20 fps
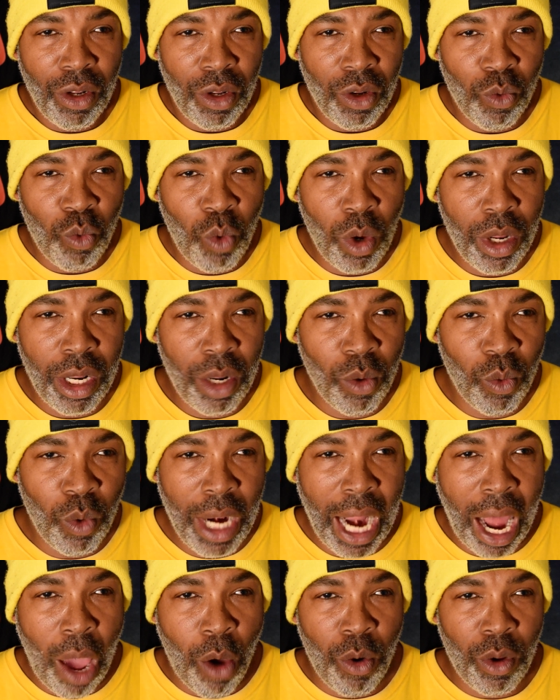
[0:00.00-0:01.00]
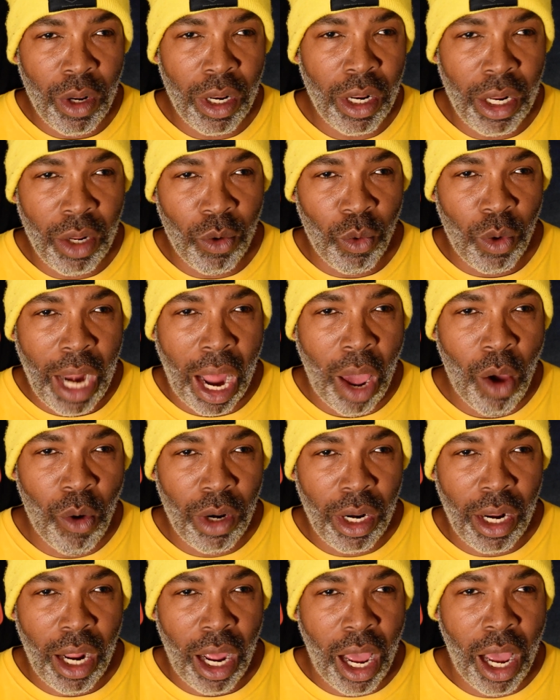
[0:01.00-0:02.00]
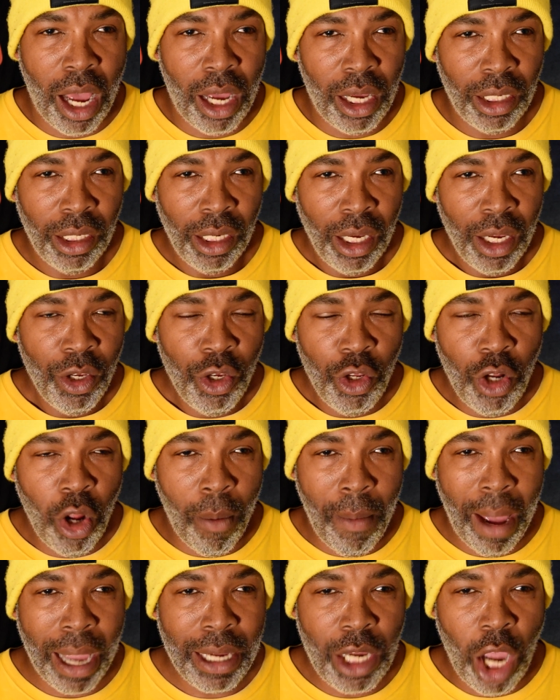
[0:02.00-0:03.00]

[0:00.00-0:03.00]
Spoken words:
without my